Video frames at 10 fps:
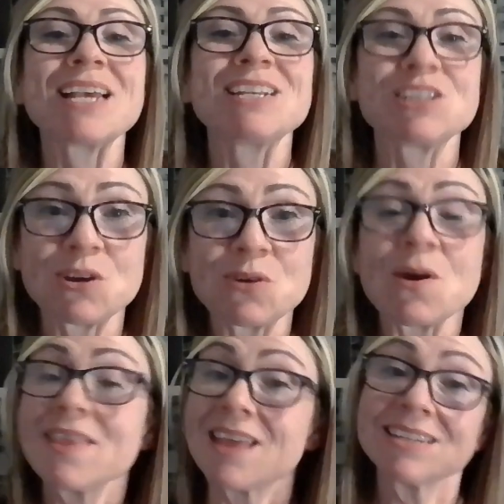So
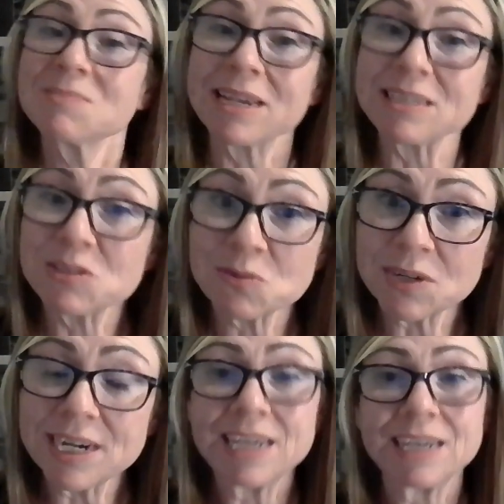that's my
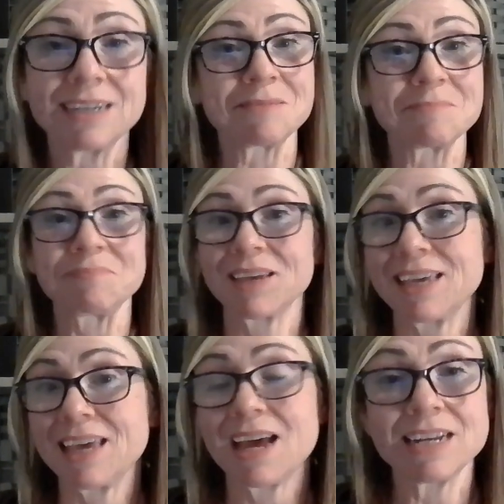story. Again,